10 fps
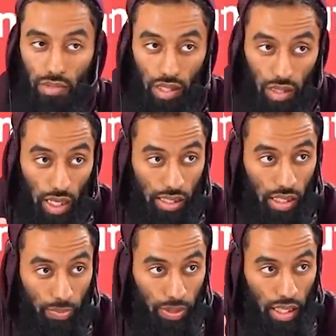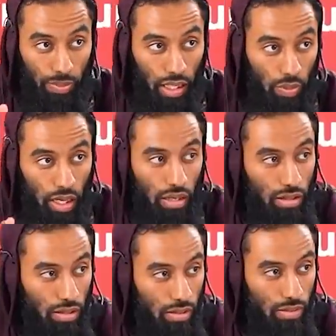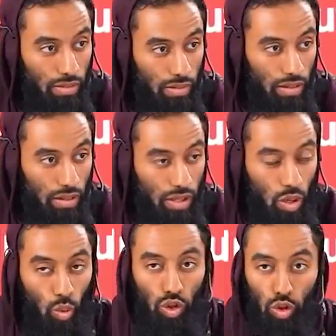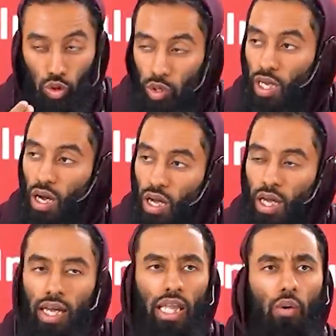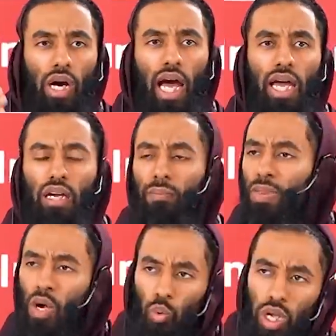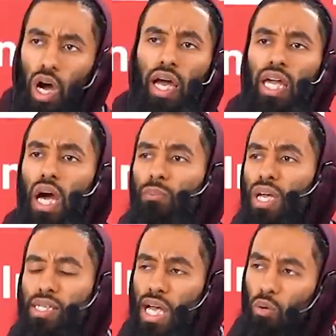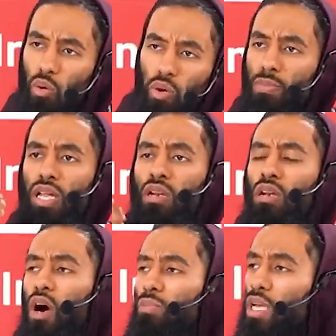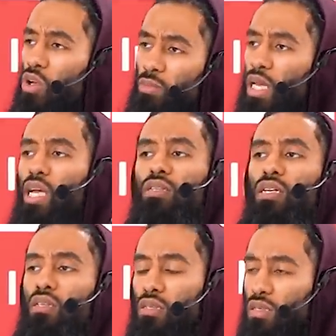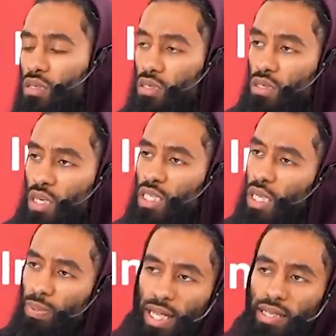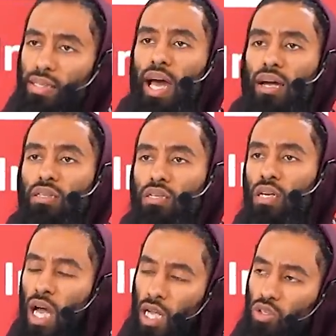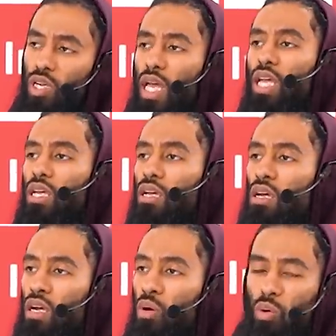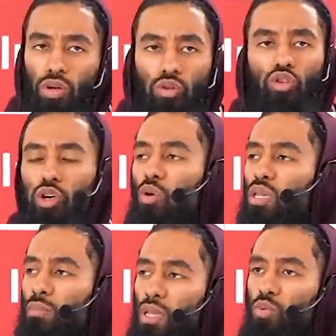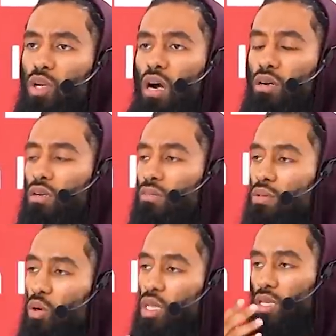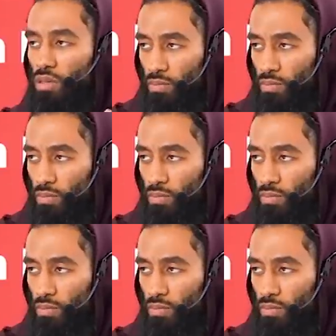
Can you guys see the predicament that we're in? What do you do here? They were like, we are here because our women are being humiliated. They're being attacked. And today, we want to show them that we are all that.